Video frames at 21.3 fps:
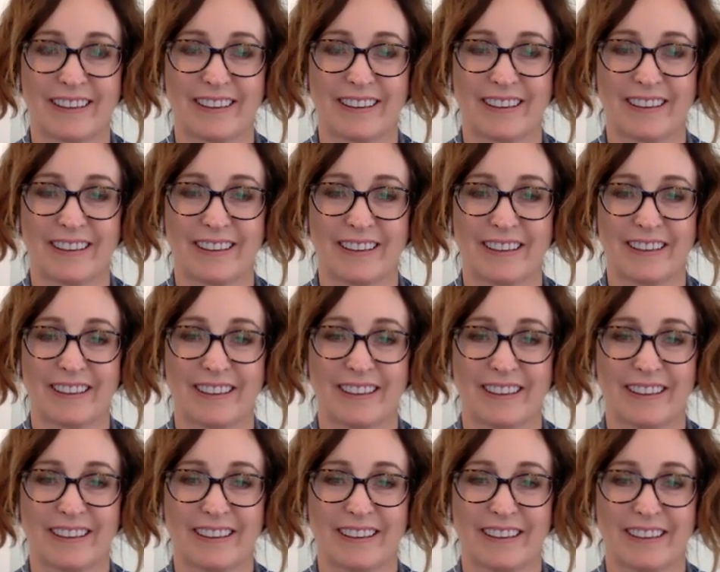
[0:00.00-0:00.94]

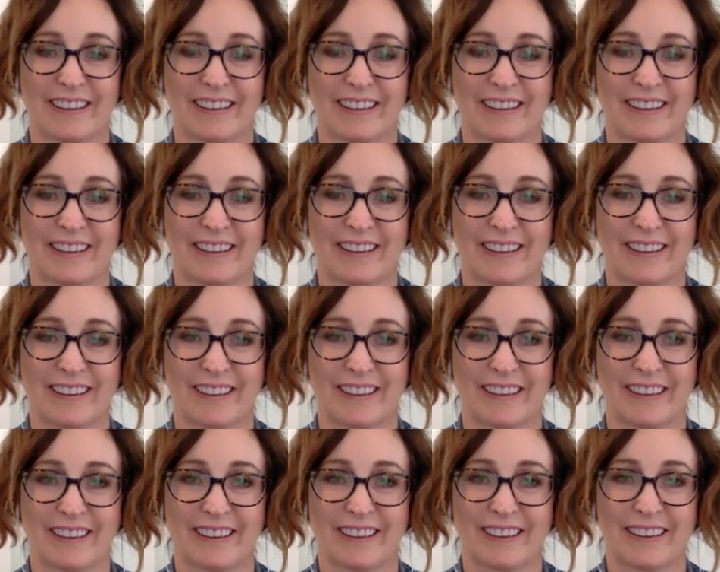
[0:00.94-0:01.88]

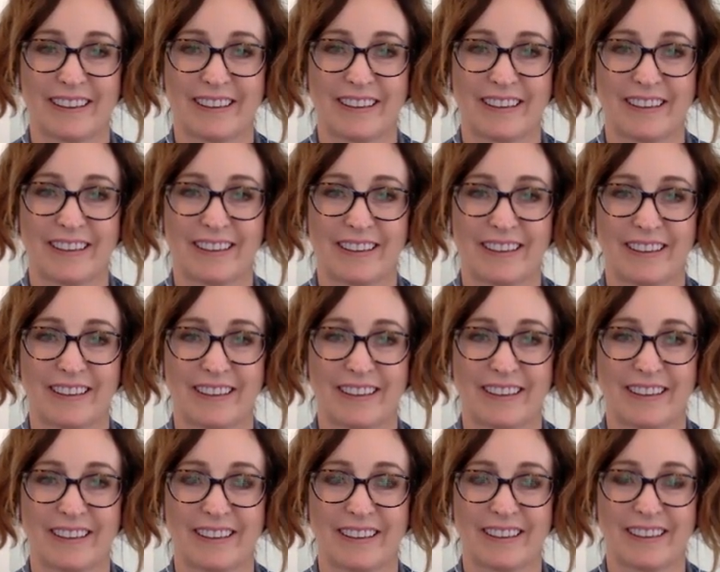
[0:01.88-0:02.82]

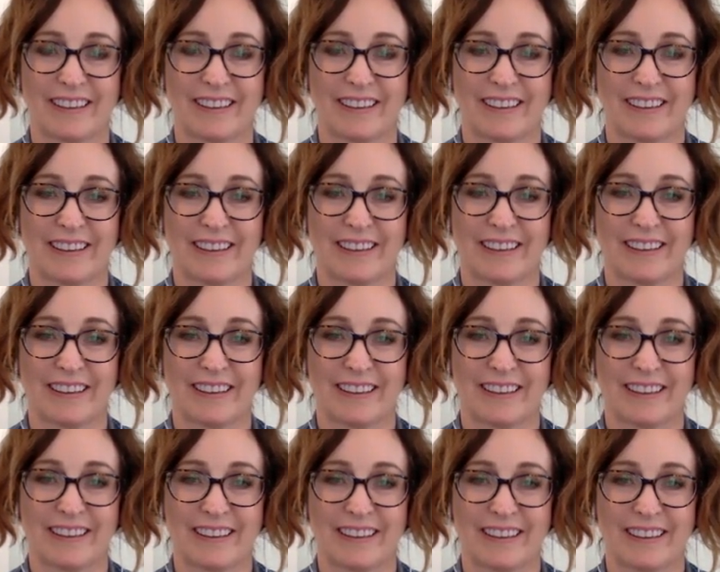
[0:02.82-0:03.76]

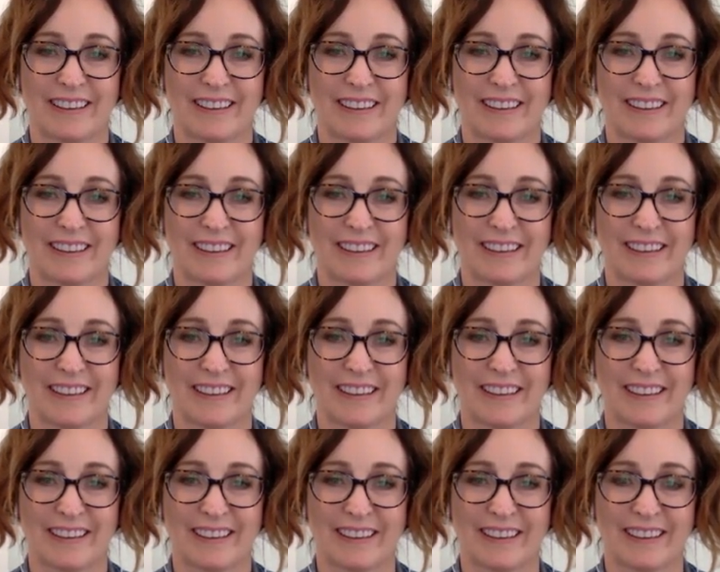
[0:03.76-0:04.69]

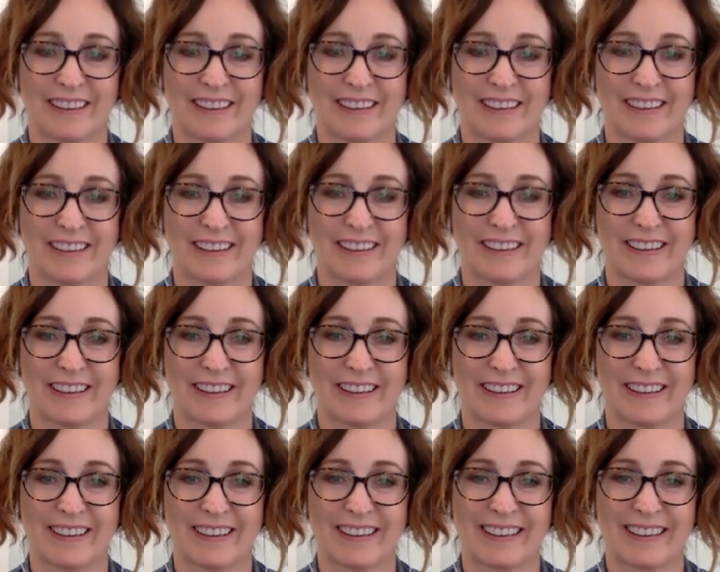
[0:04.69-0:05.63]

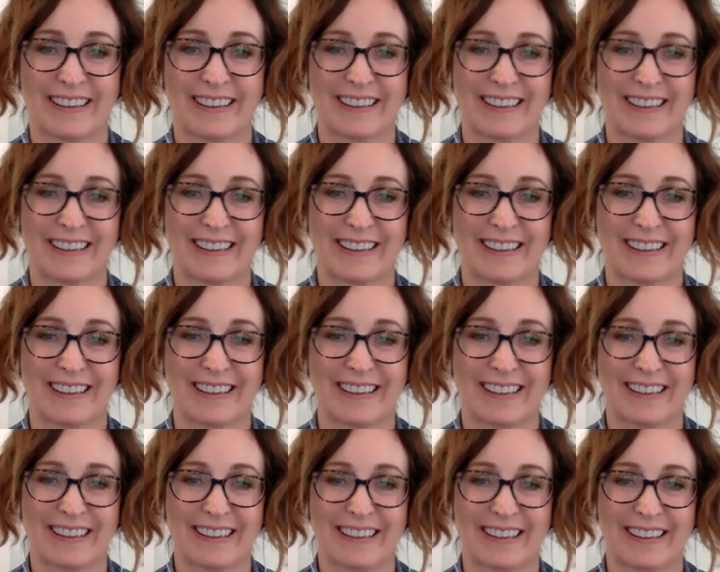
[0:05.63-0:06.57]

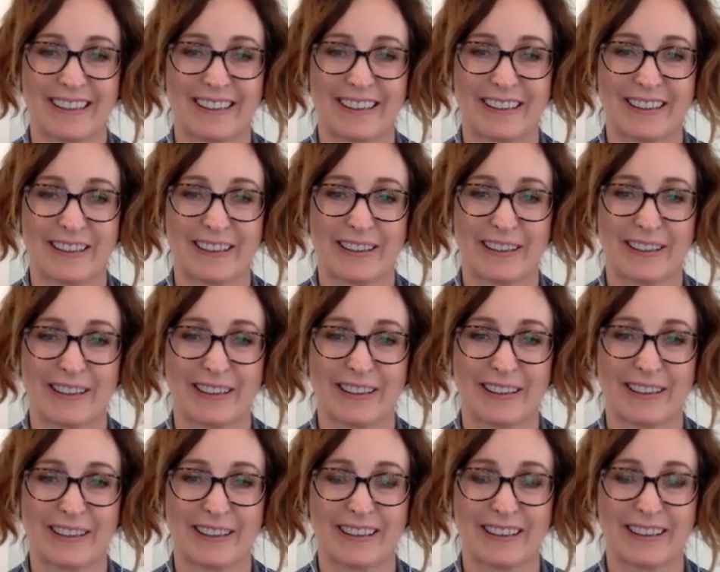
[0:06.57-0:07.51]

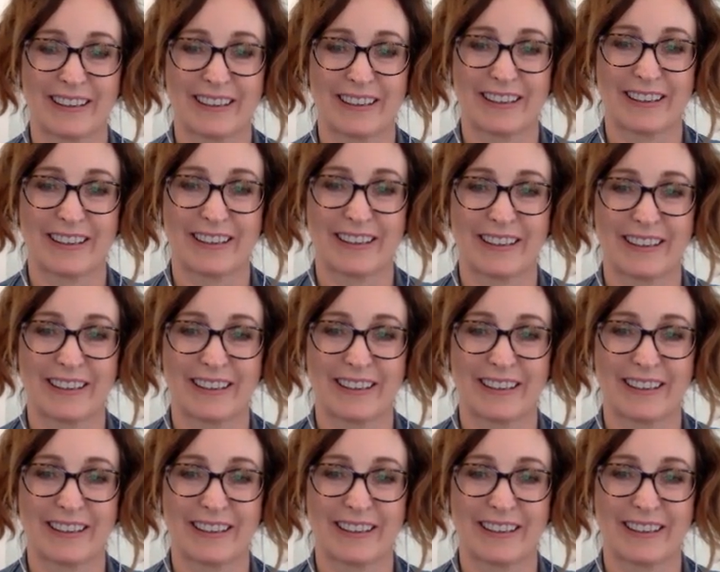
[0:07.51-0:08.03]
This person isn't speaking.